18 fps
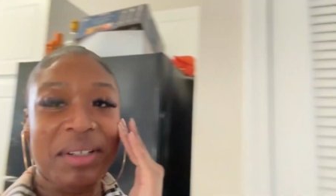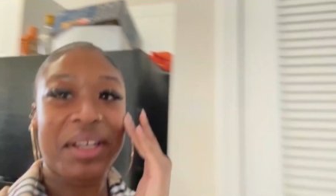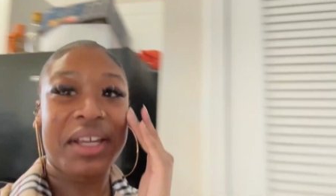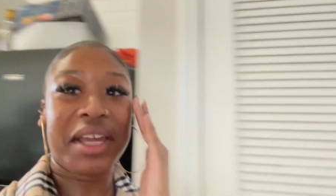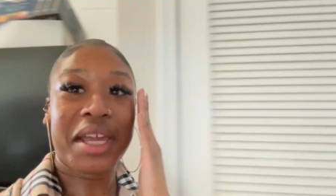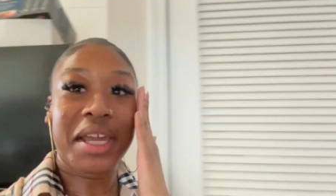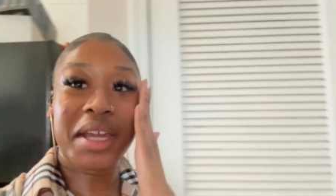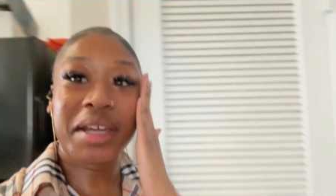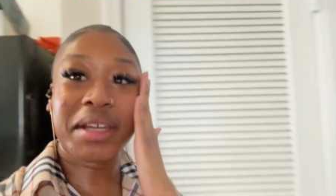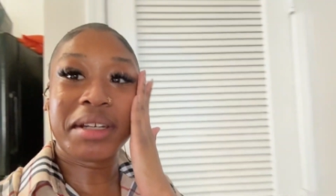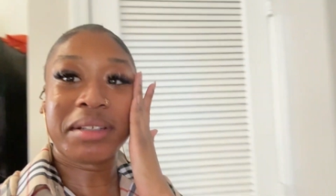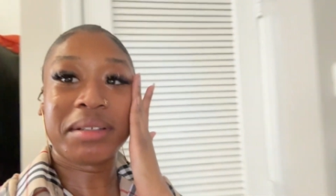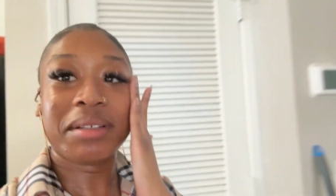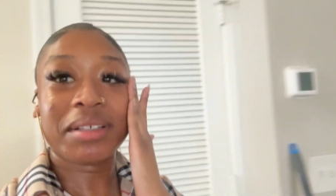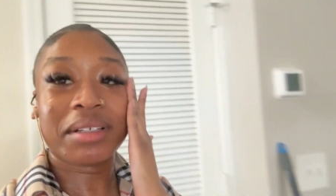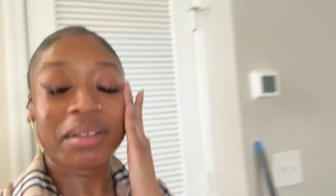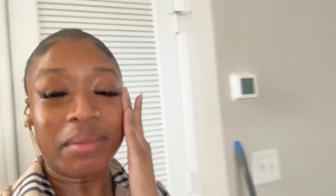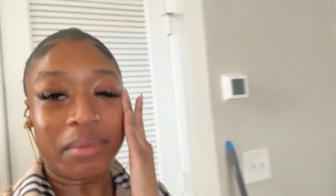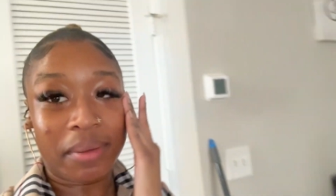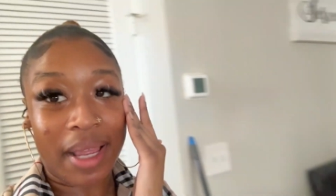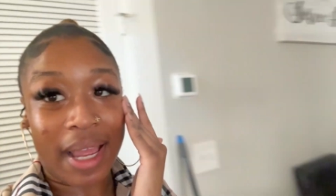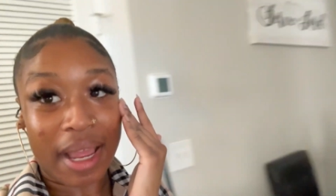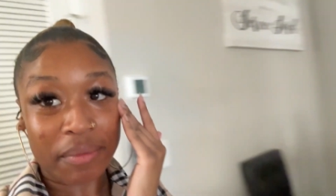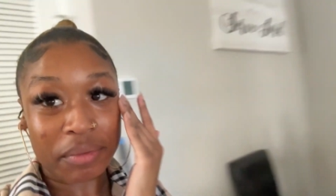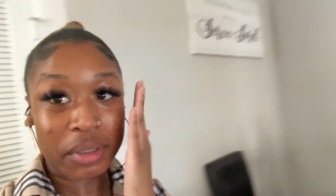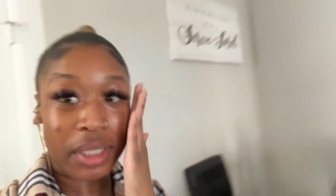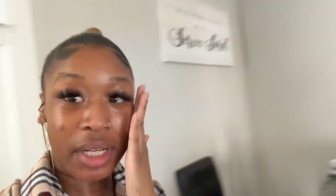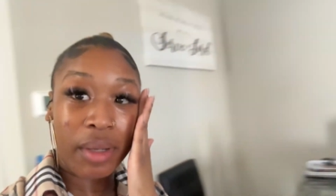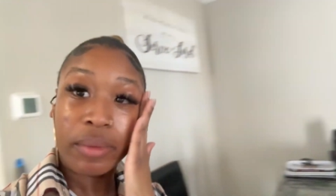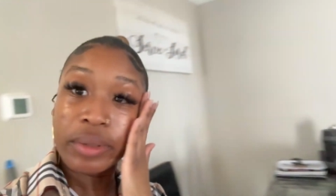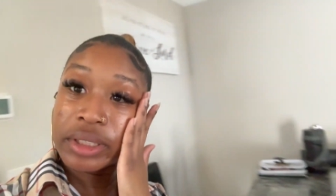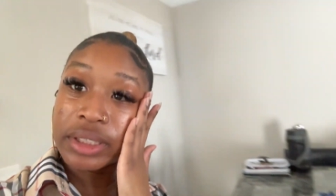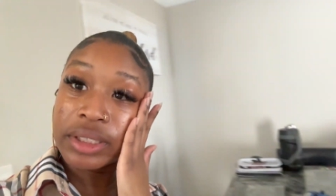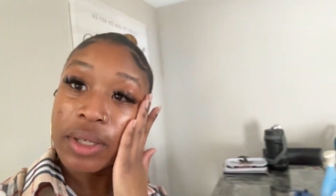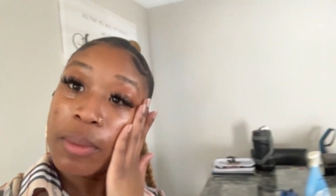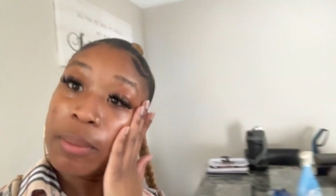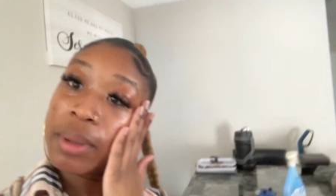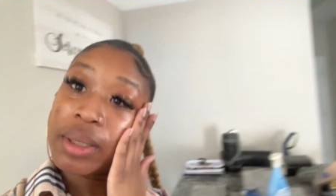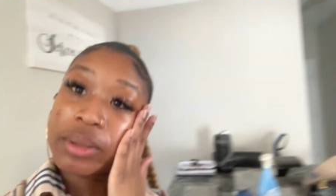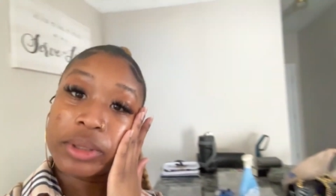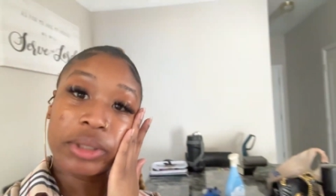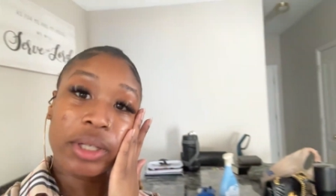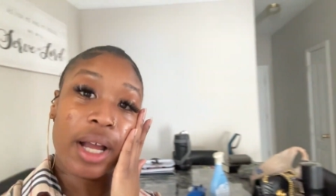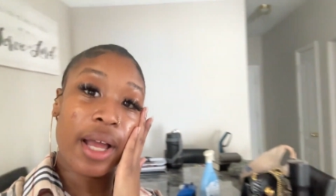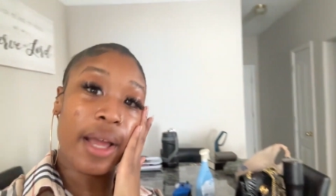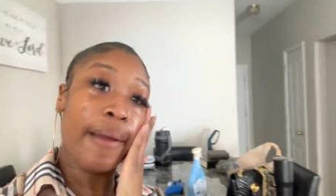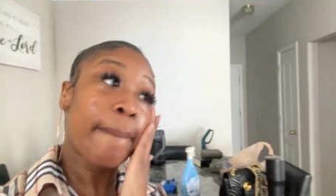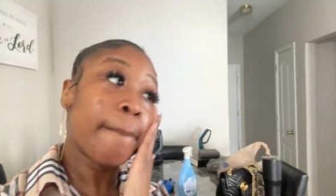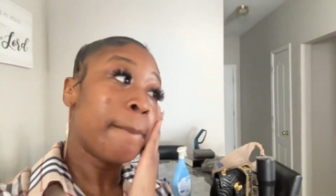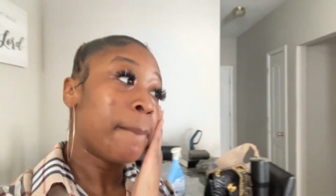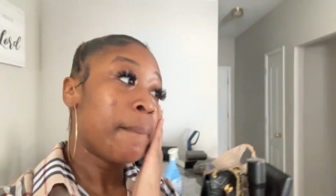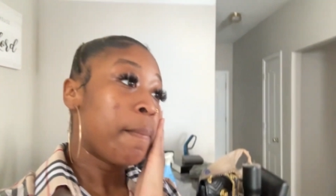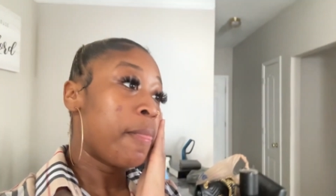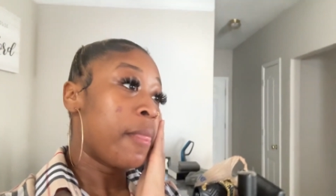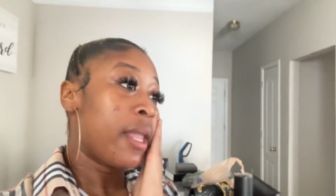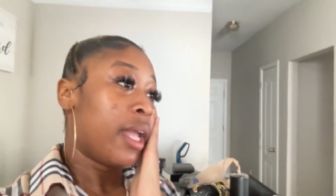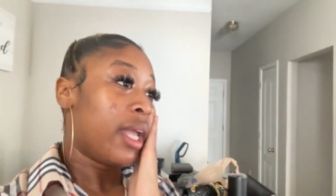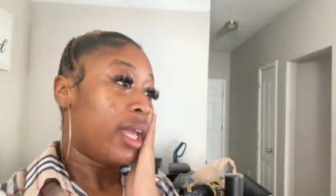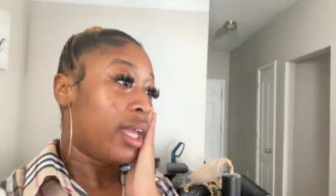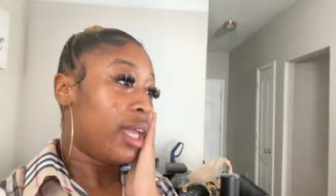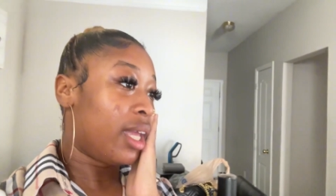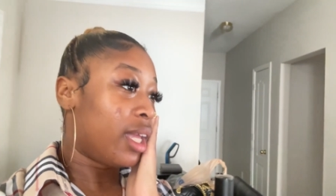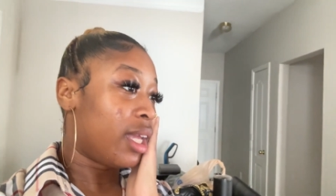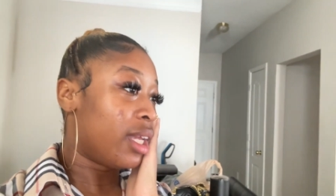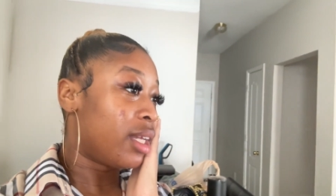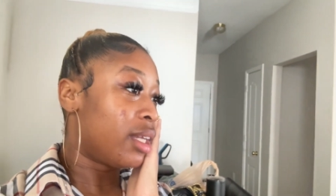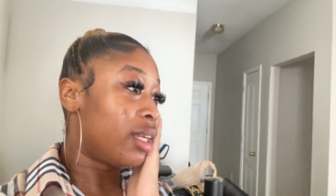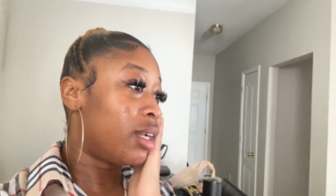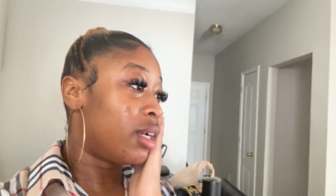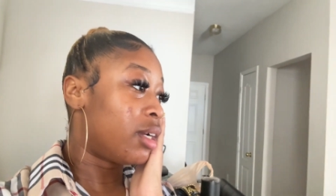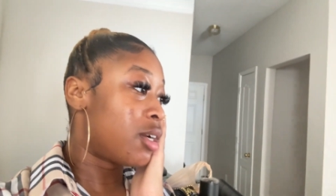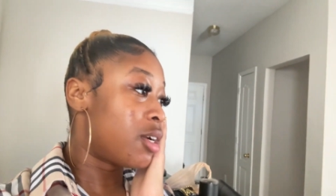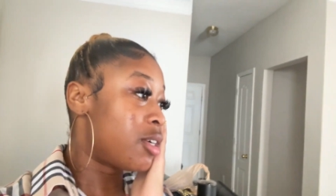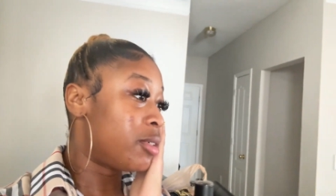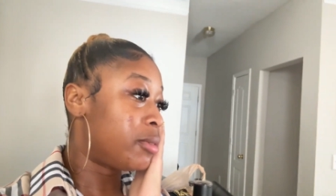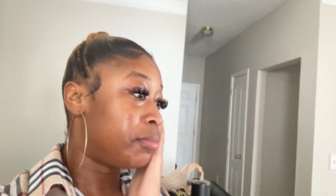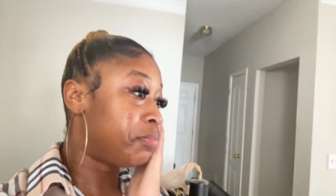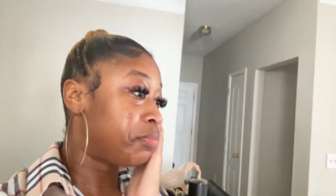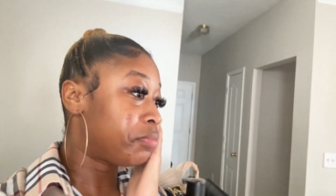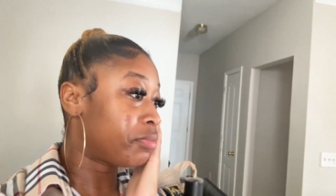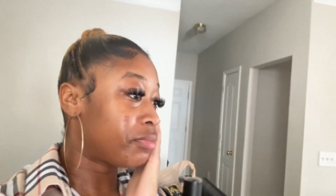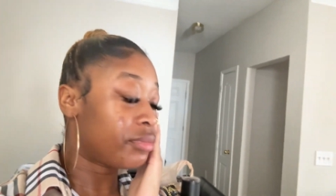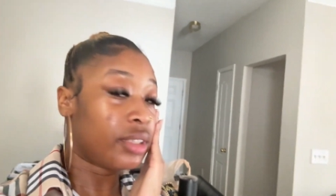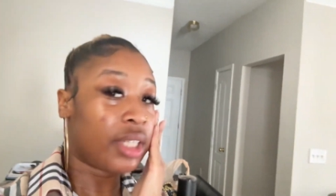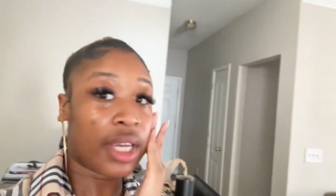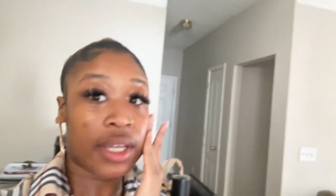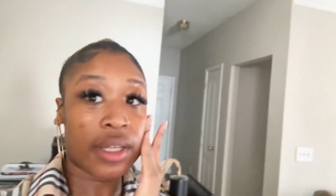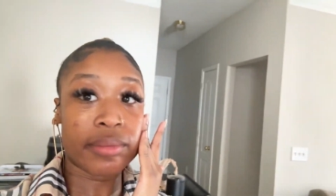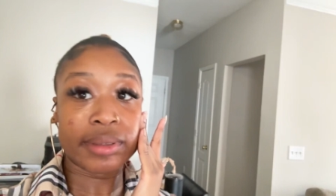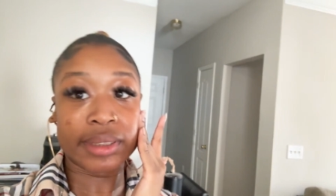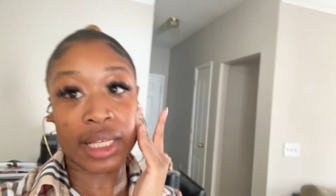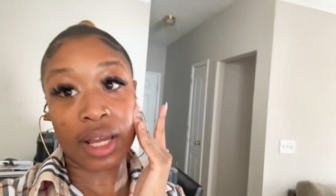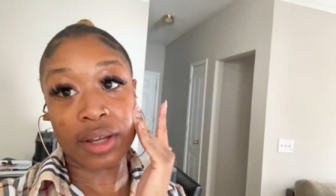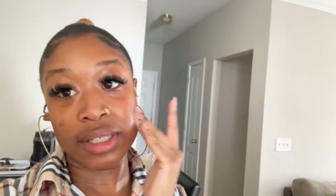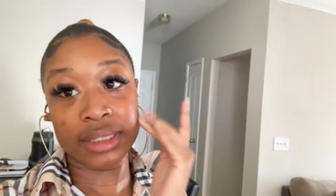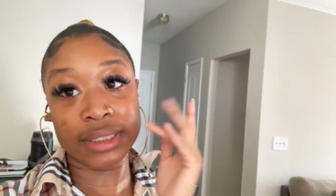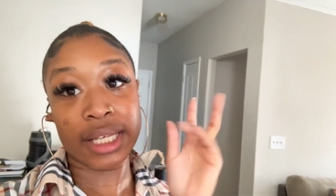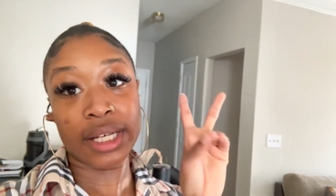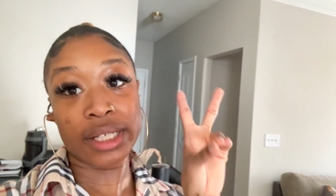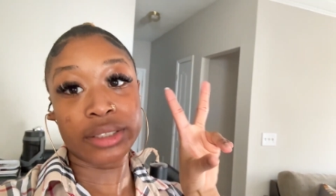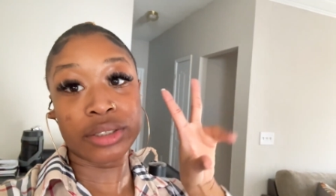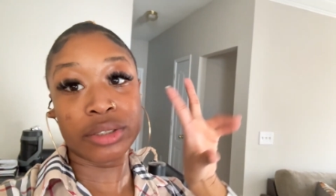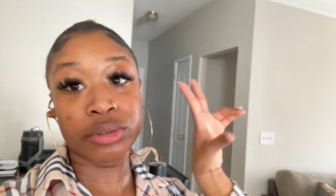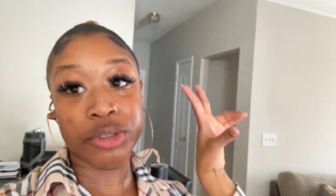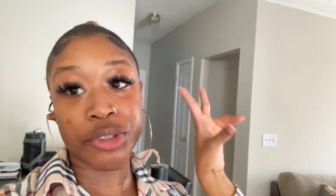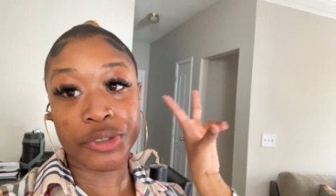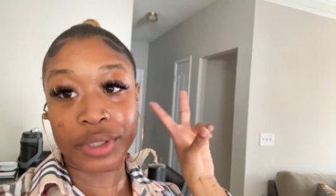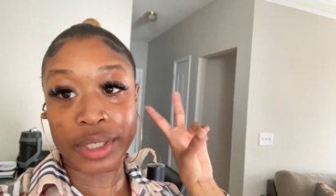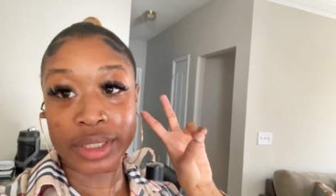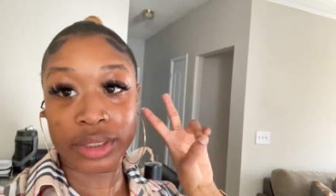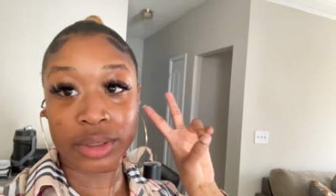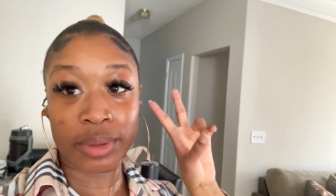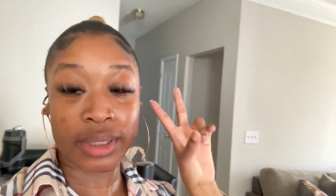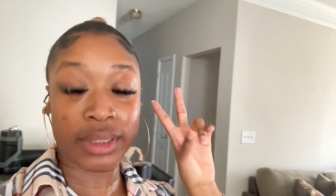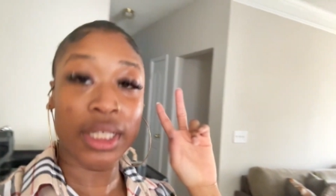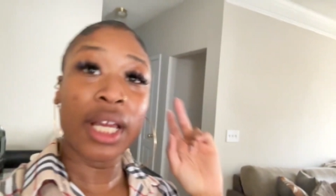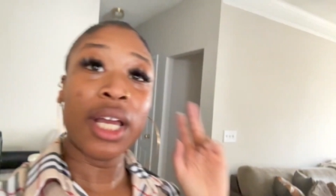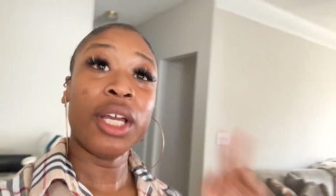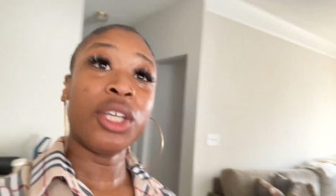And after that, we're just gonna blow dry and um, get him styled. He's getting two strand twists.